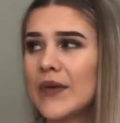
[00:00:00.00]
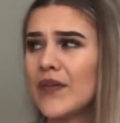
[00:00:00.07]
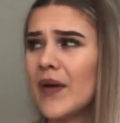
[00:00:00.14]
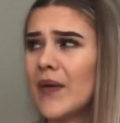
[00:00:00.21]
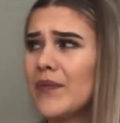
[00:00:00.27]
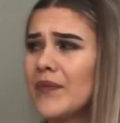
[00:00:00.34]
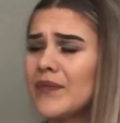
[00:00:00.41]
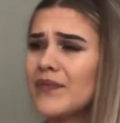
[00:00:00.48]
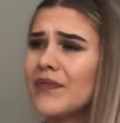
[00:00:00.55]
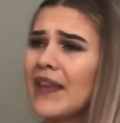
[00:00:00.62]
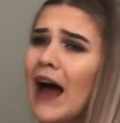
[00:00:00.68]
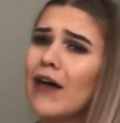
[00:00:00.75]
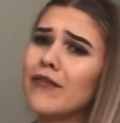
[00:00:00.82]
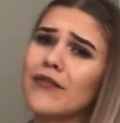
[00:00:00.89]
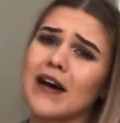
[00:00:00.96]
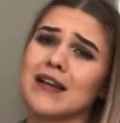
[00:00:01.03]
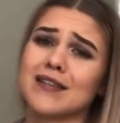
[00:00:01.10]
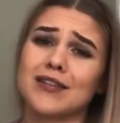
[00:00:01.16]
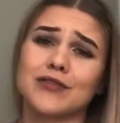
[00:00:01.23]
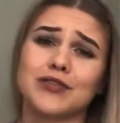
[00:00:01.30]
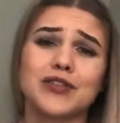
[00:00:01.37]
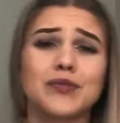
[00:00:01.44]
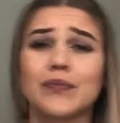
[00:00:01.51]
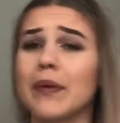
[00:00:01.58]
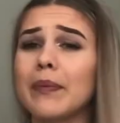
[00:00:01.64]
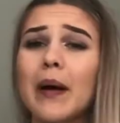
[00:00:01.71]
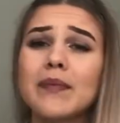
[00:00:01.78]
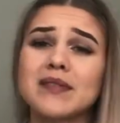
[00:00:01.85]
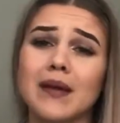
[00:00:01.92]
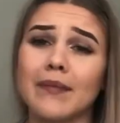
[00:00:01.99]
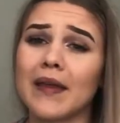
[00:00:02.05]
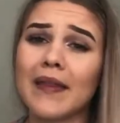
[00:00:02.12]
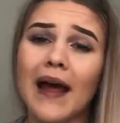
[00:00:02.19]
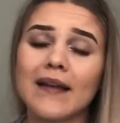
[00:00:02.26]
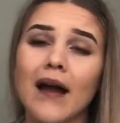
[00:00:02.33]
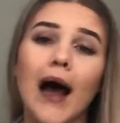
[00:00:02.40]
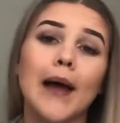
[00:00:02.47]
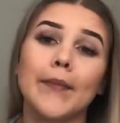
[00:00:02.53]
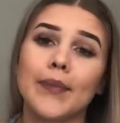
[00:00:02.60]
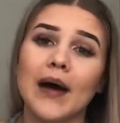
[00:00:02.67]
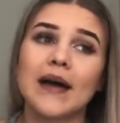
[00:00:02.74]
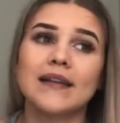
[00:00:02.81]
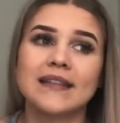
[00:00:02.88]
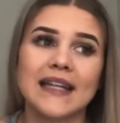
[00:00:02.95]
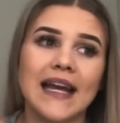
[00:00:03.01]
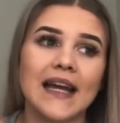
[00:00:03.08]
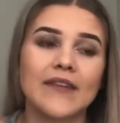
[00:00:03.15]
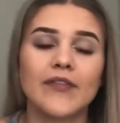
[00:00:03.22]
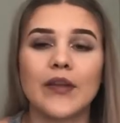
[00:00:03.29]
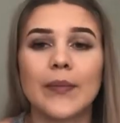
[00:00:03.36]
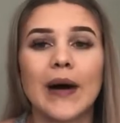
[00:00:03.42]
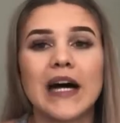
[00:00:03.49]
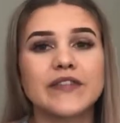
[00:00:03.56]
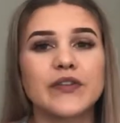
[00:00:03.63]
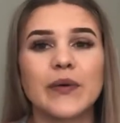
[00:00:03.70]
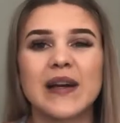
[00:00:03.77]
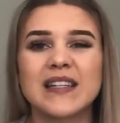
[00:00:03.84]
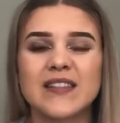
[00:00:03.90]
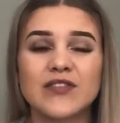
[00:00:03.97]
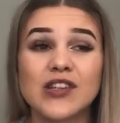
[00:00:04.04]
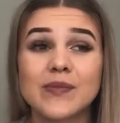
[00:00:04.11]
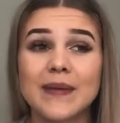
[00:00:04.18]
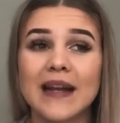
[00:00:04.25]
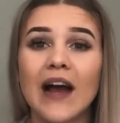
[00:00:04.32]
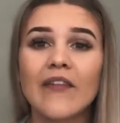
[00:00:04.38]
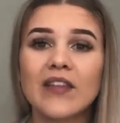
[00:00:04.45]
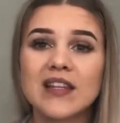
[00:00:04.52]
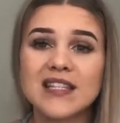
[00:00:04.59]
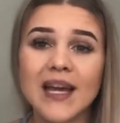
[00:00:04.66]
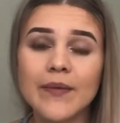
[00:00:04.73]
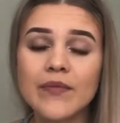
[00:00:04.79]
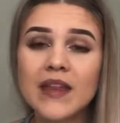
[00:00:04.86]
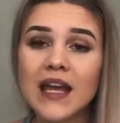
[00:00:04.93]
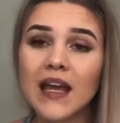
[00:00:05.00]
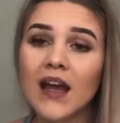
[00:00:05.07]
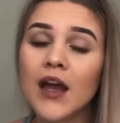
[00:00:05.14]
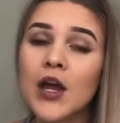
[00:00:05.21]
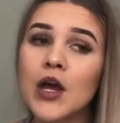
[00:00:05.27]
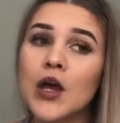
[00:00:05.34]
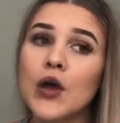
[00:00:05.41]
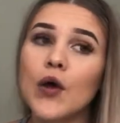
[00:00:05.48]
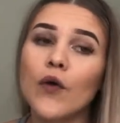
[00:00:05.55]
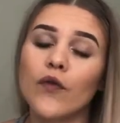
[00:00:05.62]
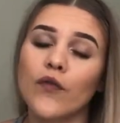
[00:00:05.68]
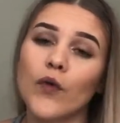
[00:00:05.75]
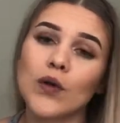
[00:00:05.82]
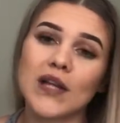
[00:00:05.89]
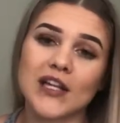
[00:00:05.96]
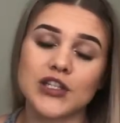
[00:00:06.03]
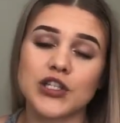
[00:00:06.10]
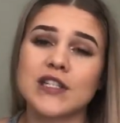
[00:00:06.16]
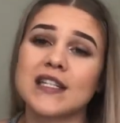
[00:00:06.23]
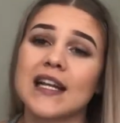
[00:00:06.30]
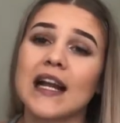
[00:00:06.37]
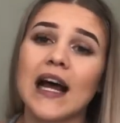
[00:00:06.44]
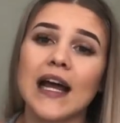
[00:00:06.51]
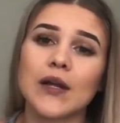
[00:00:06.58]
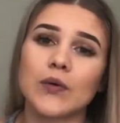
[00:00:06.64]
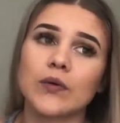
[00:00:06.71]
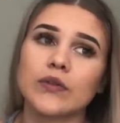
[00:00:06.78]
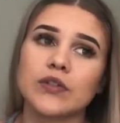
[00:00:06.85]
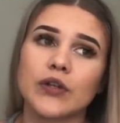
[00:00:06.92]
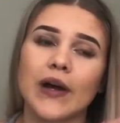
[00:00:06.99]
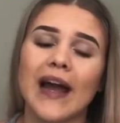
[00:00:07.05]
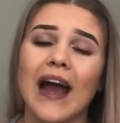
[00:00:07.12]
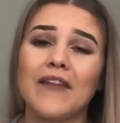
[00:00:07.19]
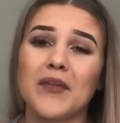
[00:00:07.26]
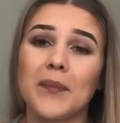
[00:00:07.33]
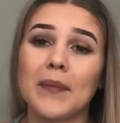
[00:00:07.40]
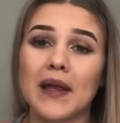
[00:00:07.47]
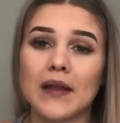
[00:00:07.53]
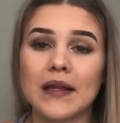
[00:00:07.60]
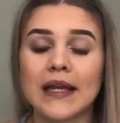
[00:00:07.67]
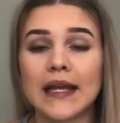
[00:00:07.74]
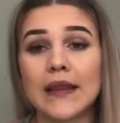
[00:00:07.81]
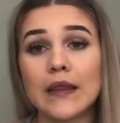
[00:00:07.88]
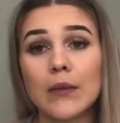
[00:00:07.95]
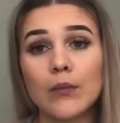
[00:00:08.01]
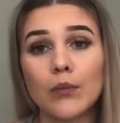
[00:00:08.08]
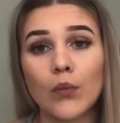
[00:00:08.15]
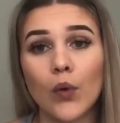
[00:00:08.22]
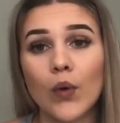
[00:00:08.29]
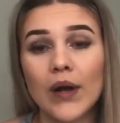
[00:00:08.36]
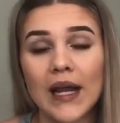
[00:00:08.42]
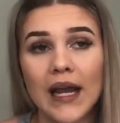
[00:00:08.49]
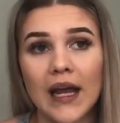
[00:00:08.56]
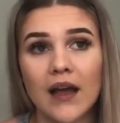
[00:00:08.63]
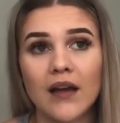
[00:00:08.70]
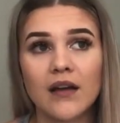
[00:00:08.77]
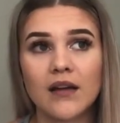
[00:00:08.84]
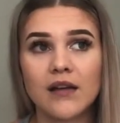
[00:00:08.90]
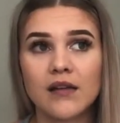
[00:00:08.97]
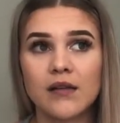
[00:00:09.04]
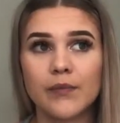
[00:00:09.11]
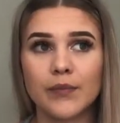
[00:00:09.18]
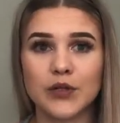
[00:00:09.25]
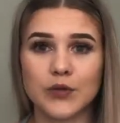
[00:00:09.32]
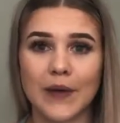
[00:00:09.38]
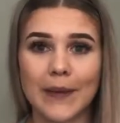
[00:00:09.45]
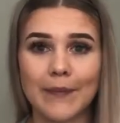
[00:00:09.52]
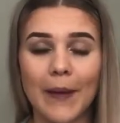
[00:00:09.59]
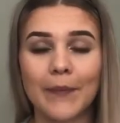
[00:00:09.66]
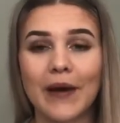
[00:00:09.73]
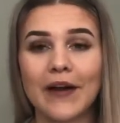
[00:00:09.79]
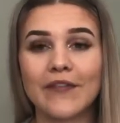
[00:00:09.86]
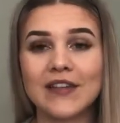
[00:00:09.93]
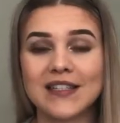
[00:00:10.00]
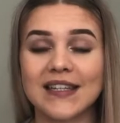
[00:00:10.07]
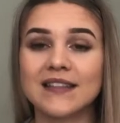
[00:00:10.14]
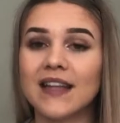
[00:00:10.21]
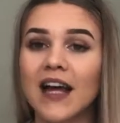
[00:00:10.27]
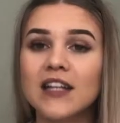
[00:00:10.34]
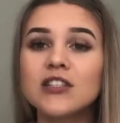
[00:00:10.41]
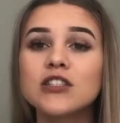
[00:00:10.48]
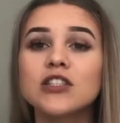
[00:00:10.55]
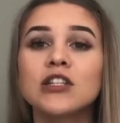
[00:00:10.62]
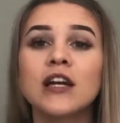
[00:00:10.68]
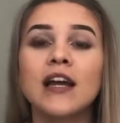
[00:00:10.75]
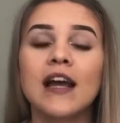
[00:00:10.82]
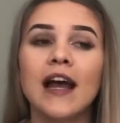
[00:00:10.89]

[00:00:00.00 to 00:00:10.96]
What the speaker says: If I'm that fussed, I would just whip up something that night, but yeah, for the past few weeks, I've just been having the same thing for lunch and dinner, and also I have a meal in the morning between my breakfast and lunch,